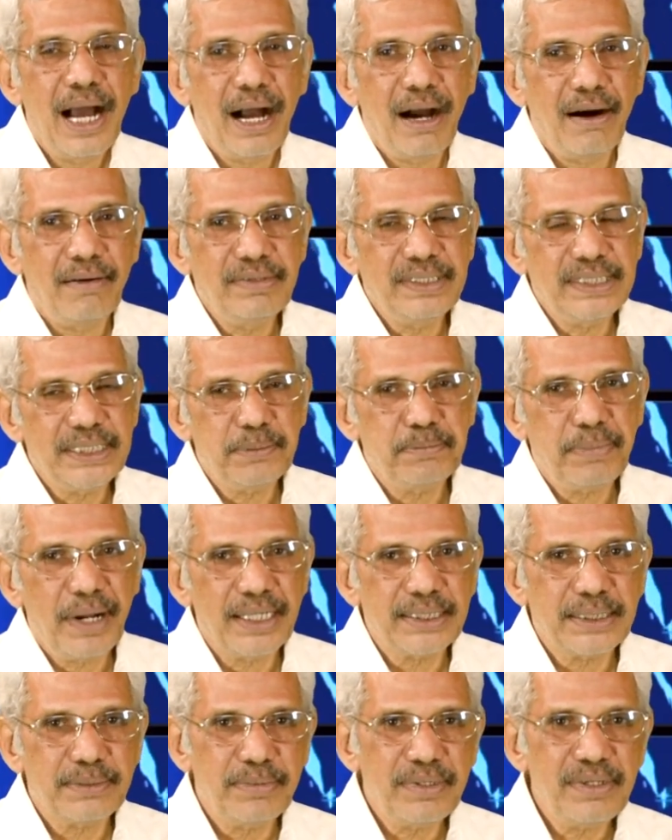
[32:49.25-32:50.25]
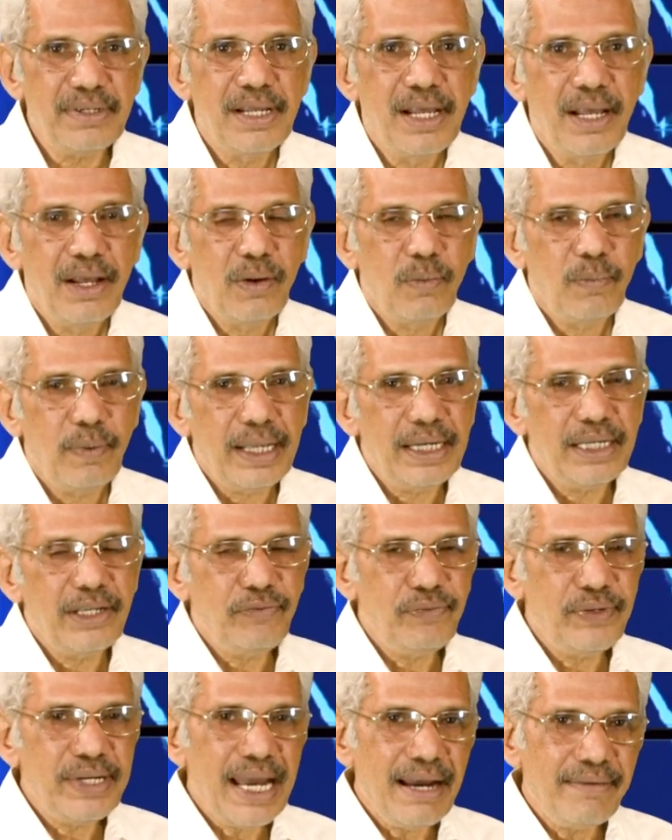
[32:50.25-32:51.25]
How is it possible? Well,
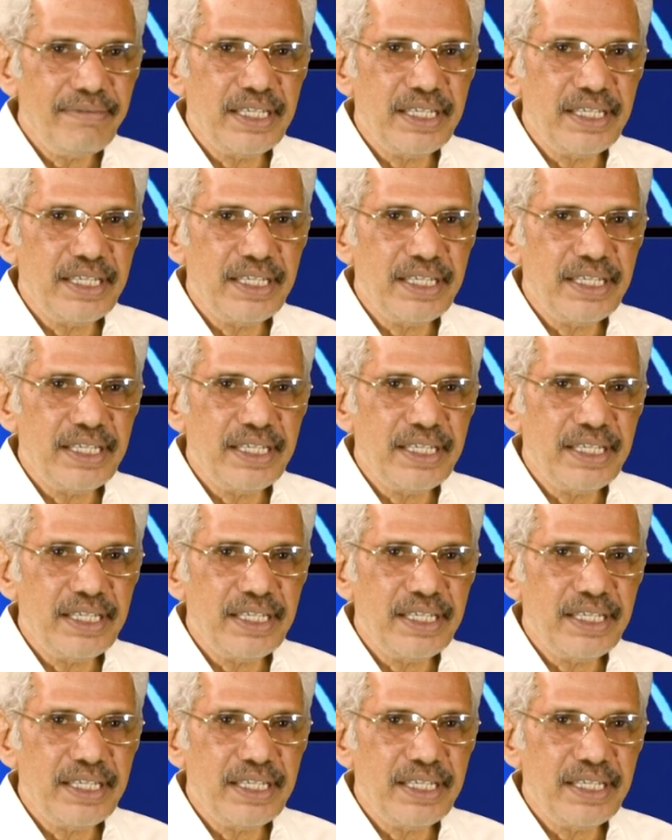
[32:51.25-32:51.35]
if you have